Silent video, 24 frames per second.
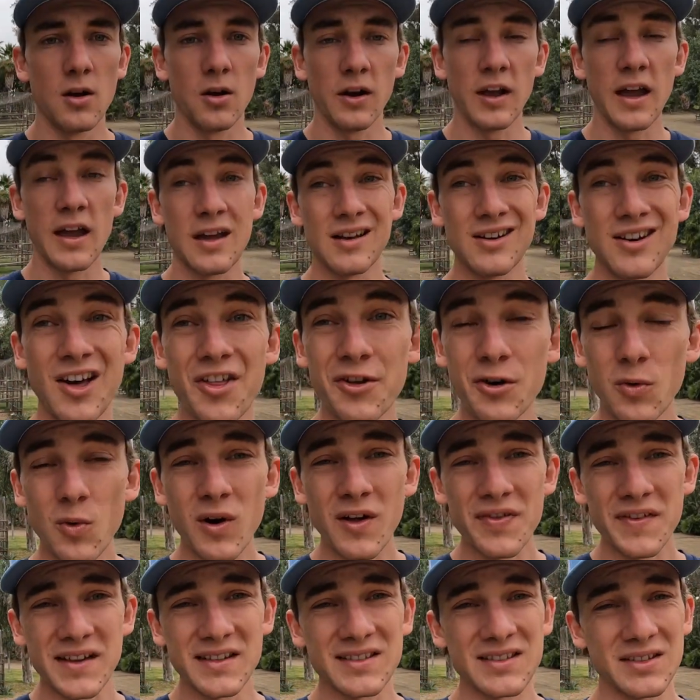Okay, another
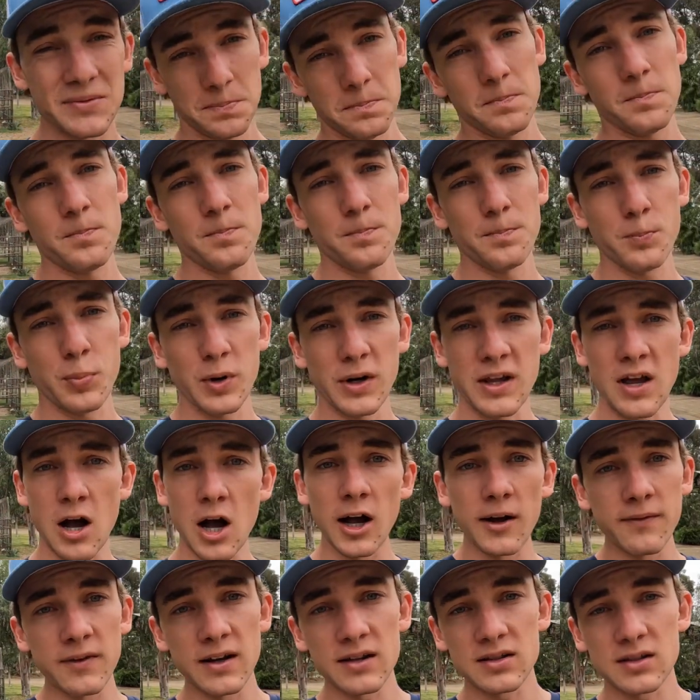one that's pretty
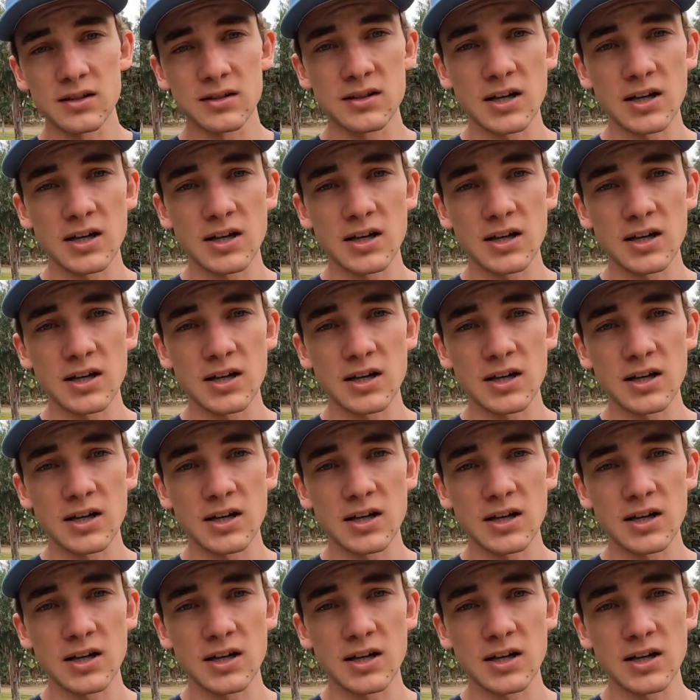obvious